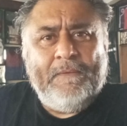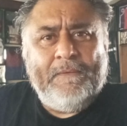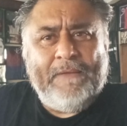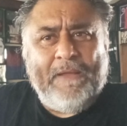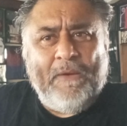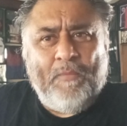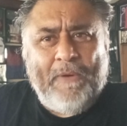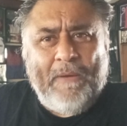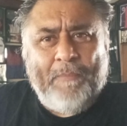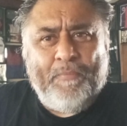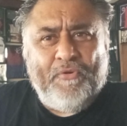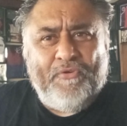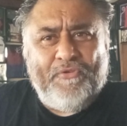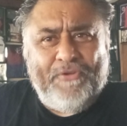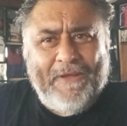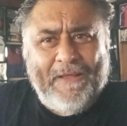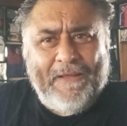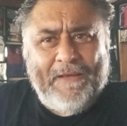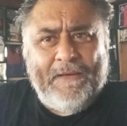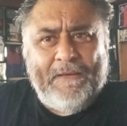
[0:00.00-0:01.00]
they
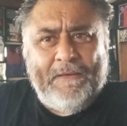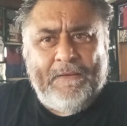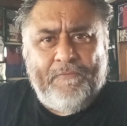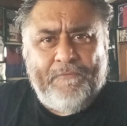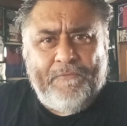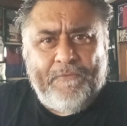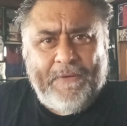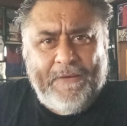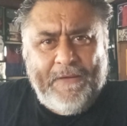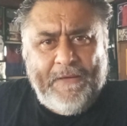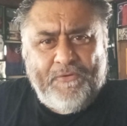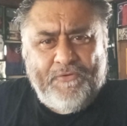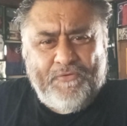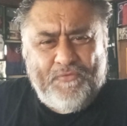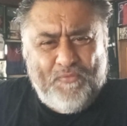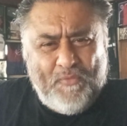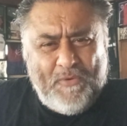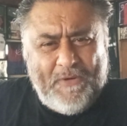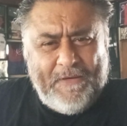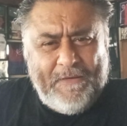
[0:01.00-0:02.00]
represented for each
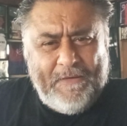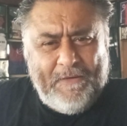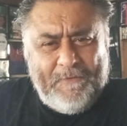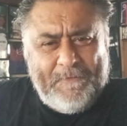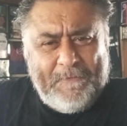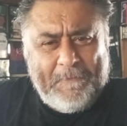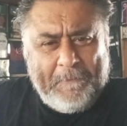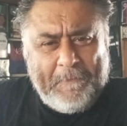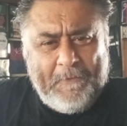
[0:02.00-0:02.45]
one and some